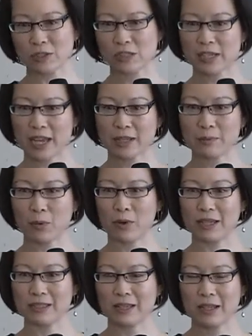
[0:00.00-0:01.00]

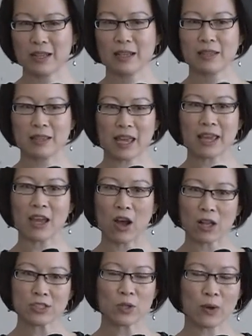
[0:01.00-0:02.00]
standpoint, they
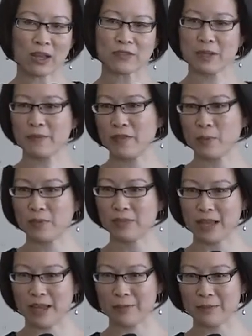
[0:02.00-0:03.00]
also have some of the
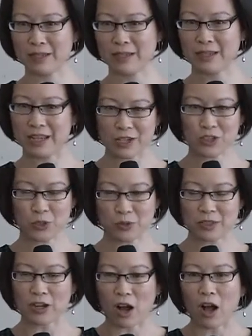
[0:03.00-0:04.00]
same issues
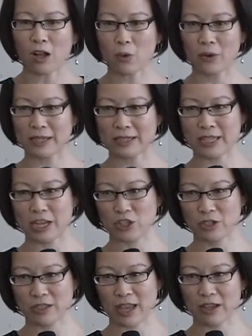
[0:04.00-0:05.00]
that all
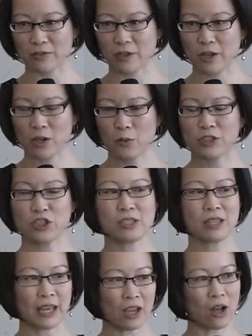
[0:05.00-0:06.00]
organizations have, which is
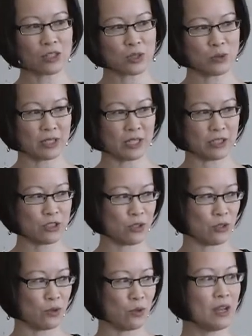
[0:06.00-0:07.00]
they also need
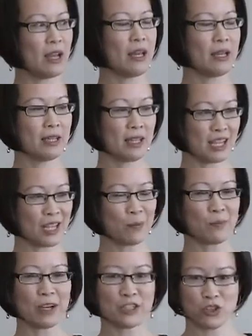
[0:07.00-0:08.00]
to
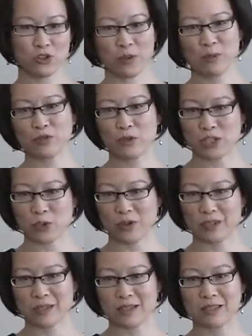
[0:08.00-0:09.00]
keep a stream of
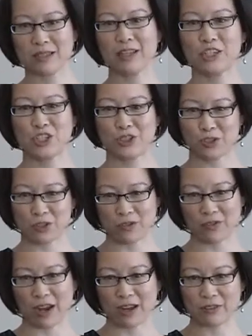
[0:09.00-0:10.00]
resources to
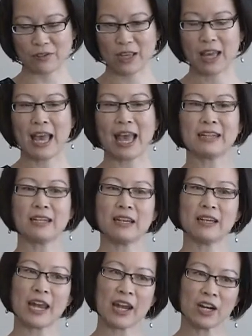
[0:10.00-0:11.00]
survive. And in
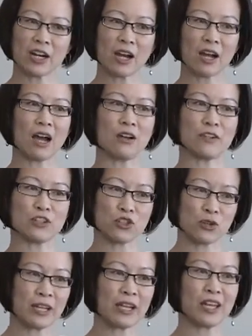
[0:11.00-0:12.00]
an era of a
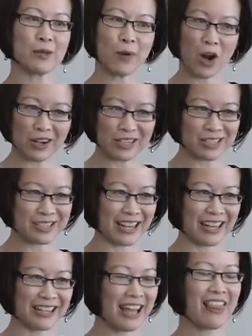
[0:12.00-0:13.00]
shrinking party
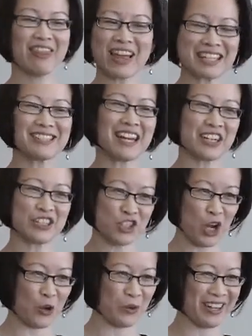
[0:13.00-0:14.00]
state, that's not a
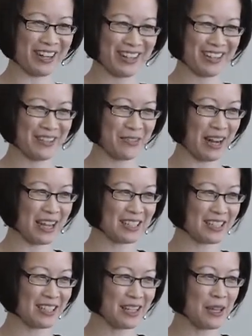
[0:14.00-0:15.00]
joke, right?
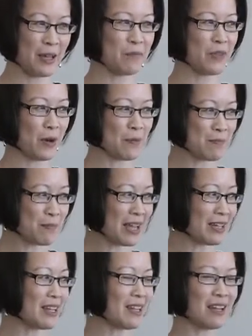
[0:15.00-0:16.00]
There are
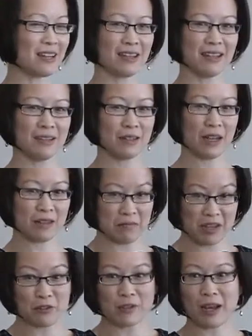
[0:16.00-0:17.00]
many,
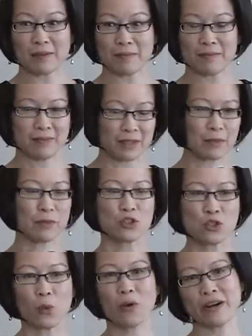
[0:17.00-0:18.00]
if not the
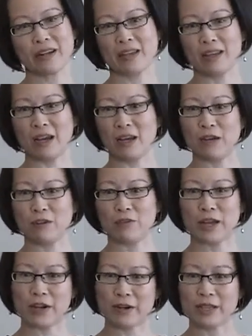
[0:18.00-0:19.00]
majority of
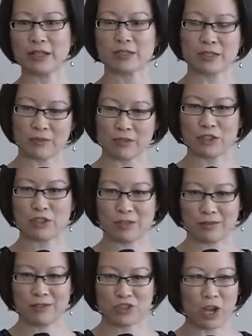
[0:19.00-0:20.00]
areas of the
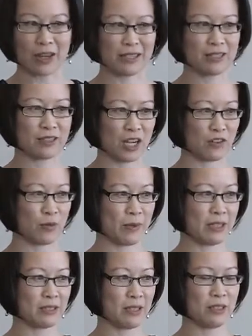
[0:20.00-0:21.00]
Chinese
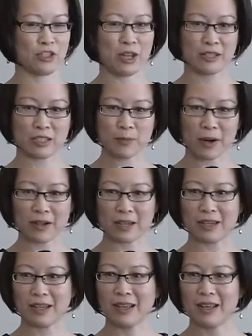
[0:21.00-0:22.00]
government and the Chinese
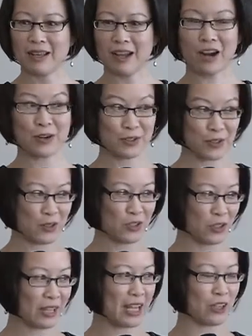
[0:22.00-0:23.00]
party, you're
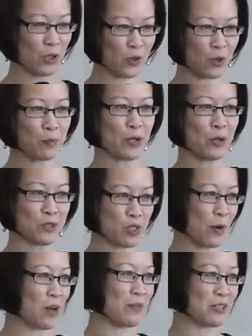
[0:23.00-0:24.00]
looking at local bureaus,
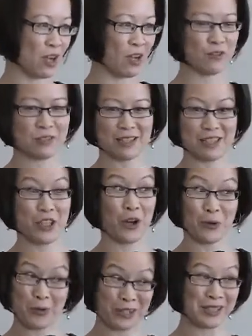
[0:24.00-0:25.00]
departments, offices that are
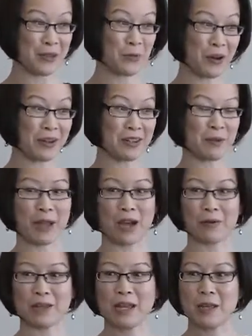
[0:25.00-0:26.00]
really worried
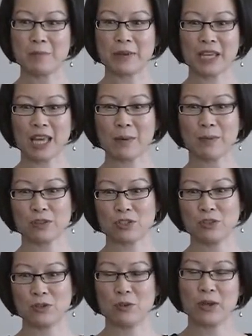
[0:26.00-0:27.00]
about being able
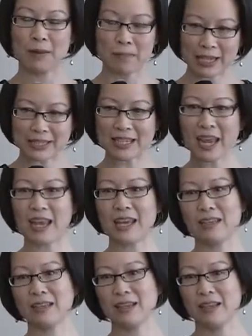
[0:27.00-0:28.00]
to
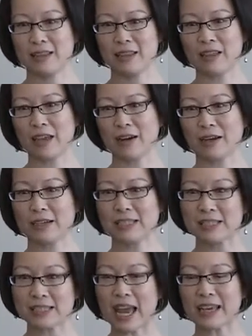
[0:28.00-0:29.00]
maintain their
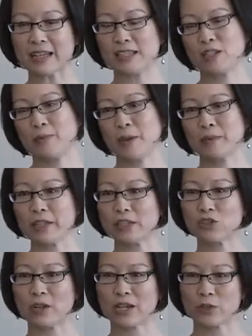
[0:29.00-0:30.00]
status to be able to
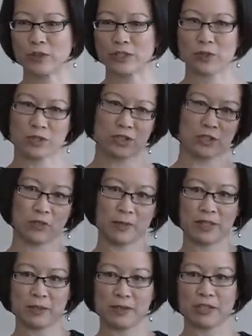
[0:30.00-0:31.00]
extract resources from
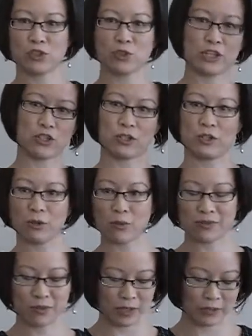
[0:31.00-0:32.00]
the administration or
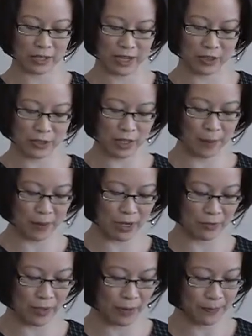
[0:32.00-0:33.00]
whatever layers
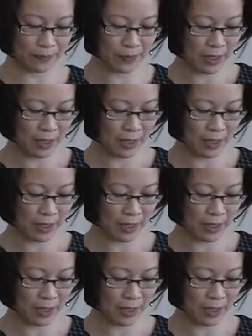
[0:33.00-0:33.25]
above them.